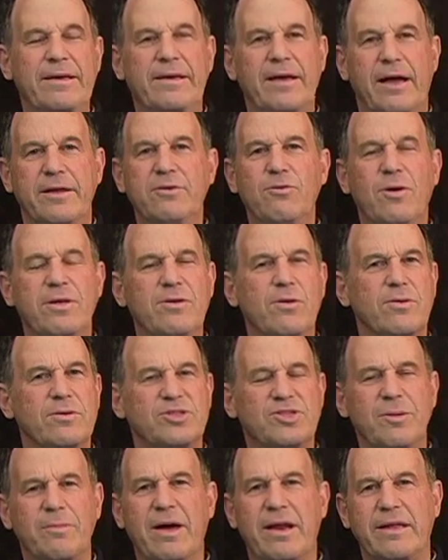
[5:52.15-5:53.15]
I knew
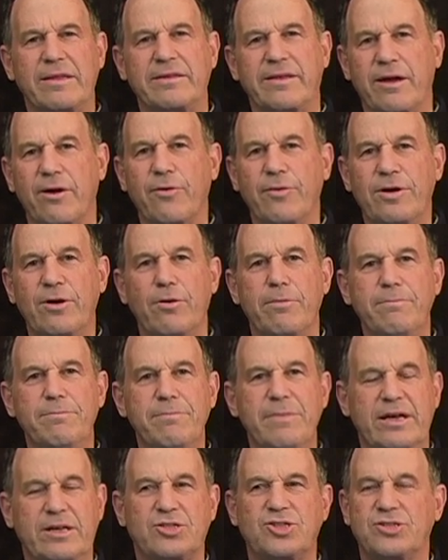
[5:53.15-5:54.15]
some kind of terrier
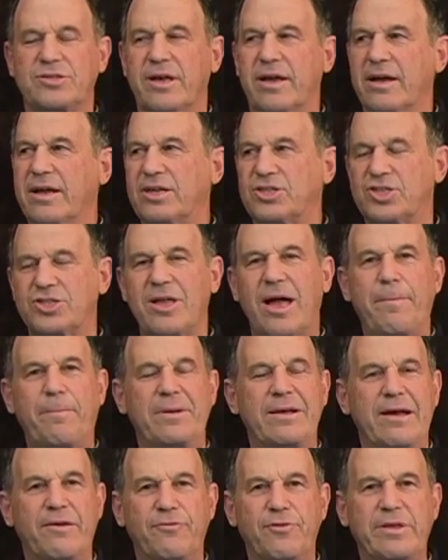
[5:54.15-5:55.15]
mix. I'm gonna stop
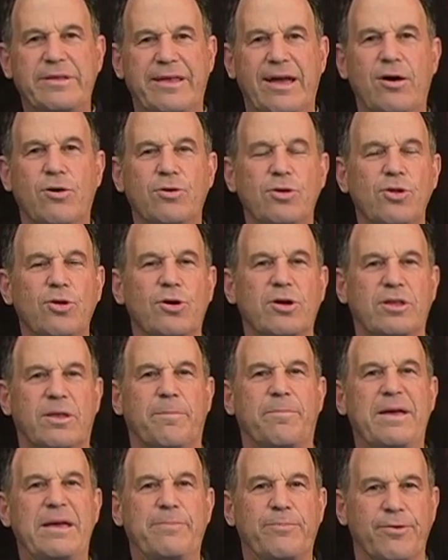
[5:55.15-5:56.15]
in every town and look at the
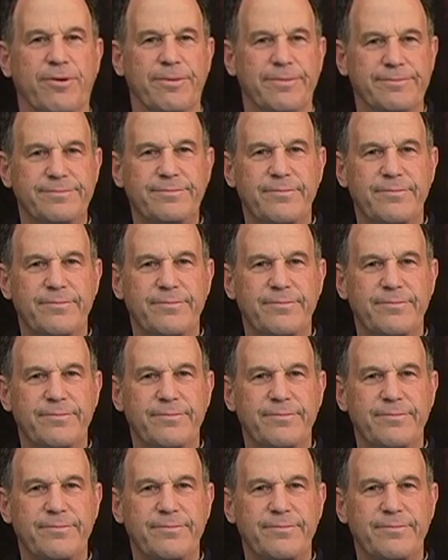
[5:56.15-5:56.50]
paper.